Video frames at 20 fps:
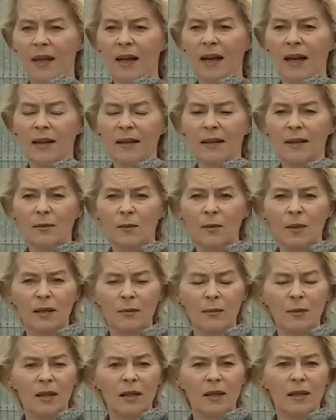And we
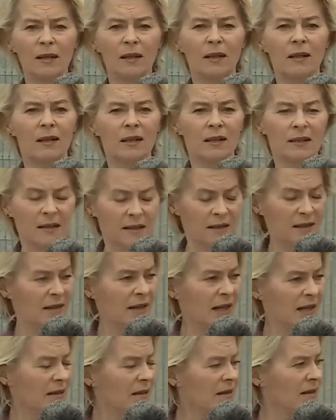will
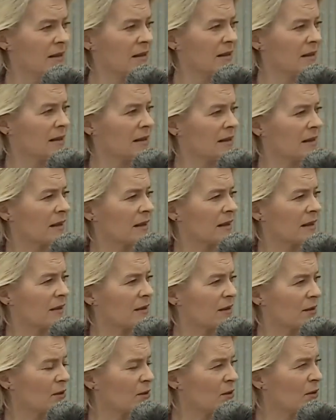discuss this in
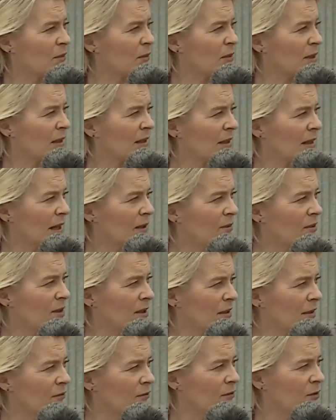the European
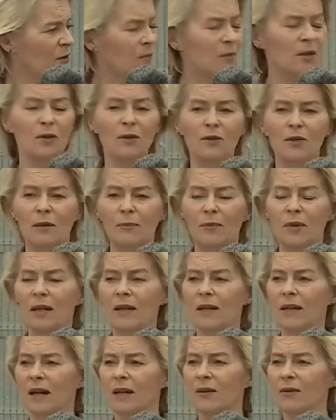Council, informal
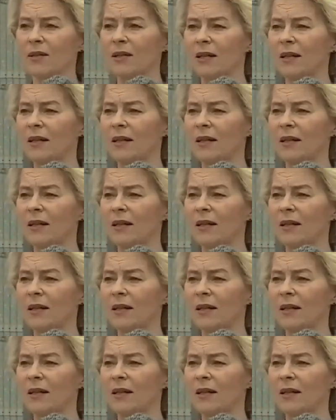European Council